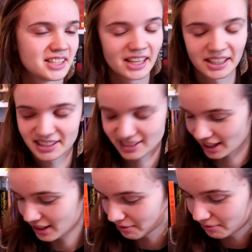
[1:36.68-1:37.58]
got this
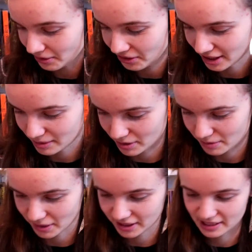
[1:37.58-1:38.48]
kind of funny
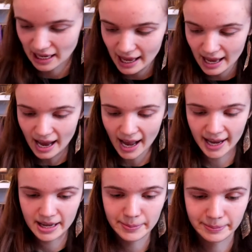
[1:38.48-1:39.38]
expression, because I
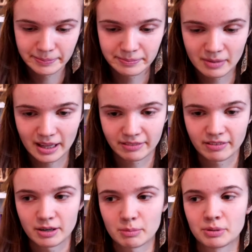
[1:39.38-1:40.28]
am
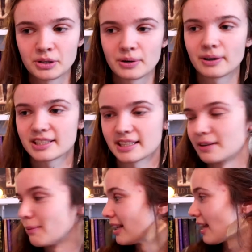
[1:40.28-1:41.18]
very a purist in the
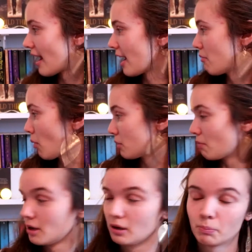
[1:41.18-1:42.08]
way that I want
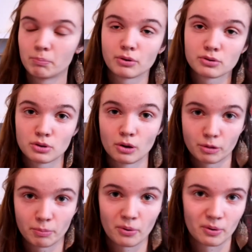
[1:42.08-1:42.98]
my books to
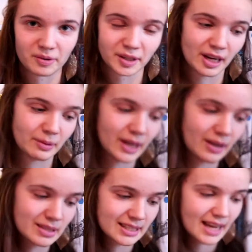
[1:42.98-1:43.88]
look perfect on the
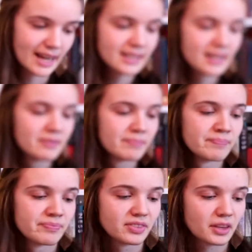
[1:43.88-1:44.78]
outside,
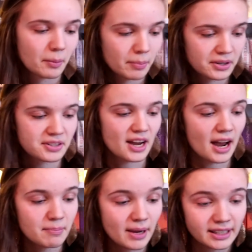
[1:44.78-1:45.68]
but
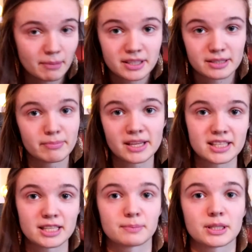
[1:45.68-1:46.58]
I make them as messy
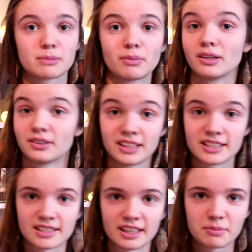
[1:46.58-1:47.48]
as possible on the
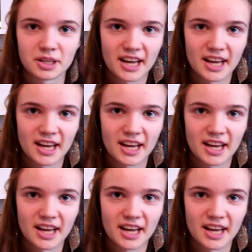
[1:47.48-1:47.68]
inside when I